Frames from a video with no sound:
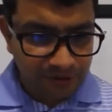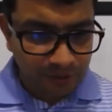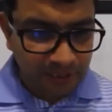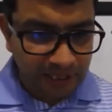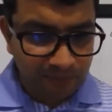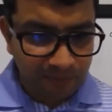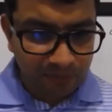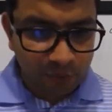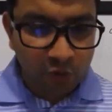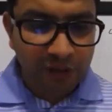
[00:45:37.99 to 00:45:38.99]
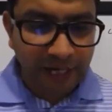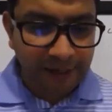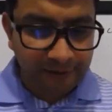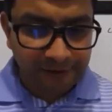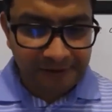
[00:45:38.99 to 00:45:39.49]
okay, and both the
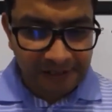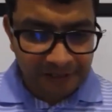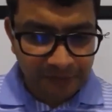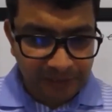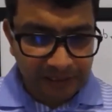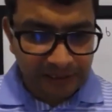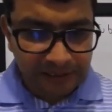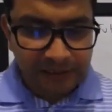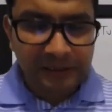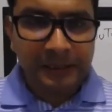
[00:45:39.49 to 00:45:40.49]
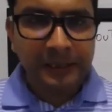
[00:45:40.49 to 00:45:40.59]
characters are speaking it.